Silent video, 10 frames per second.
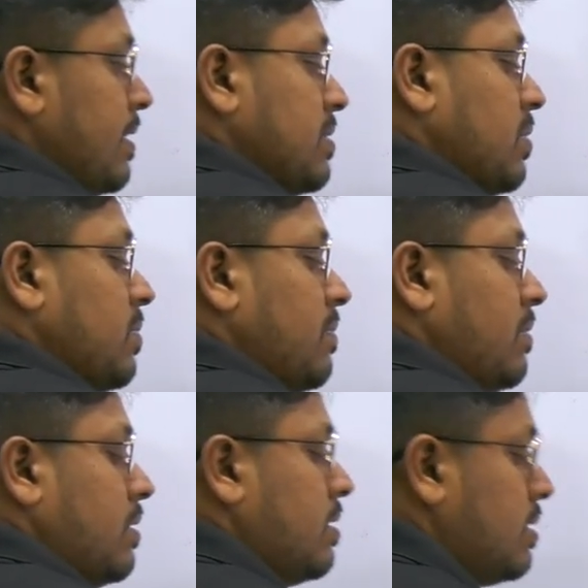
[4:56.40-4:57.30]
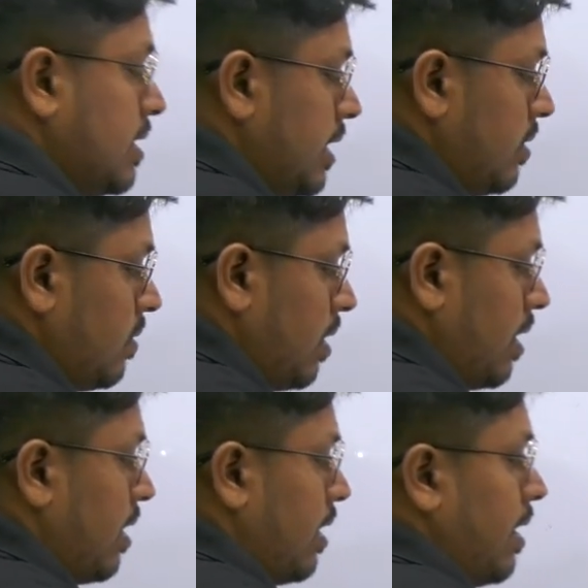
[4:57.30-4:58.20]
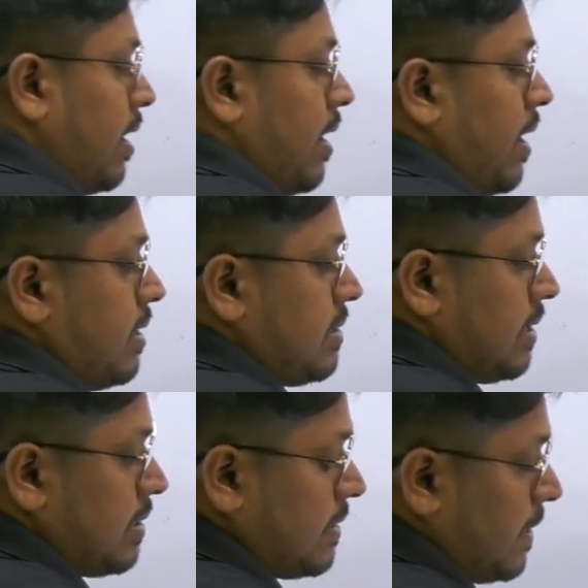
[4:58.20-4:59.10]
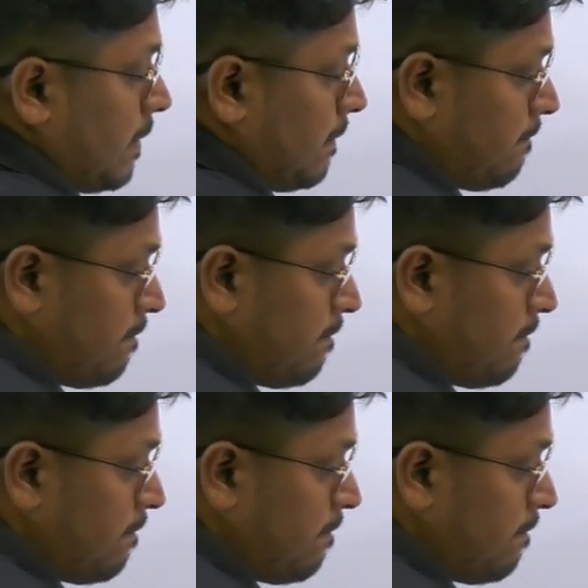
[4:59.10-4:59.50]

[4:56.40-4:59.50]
So 0, 8 6 are